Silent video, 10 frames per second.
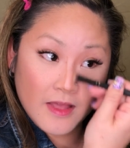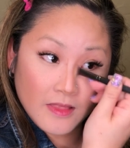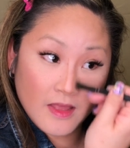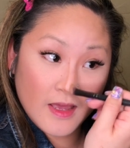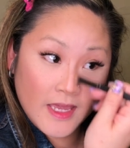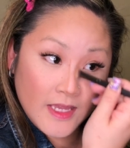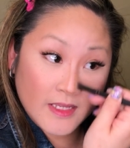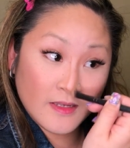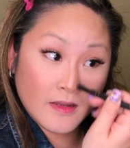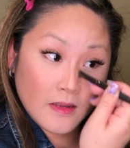that
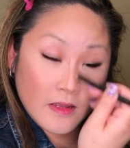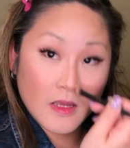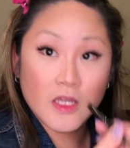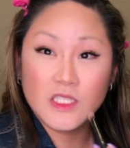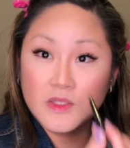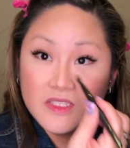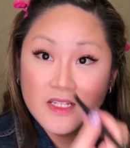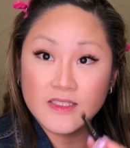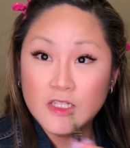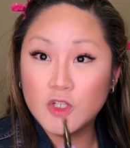line so it's
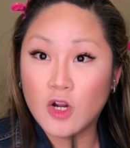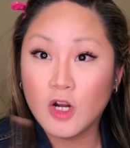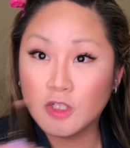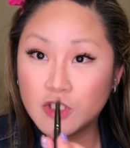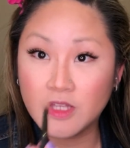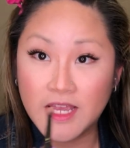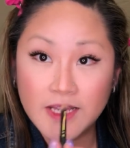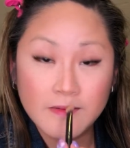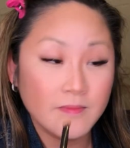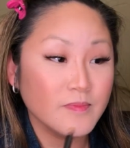not such a harsh
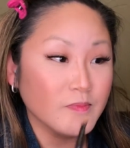line.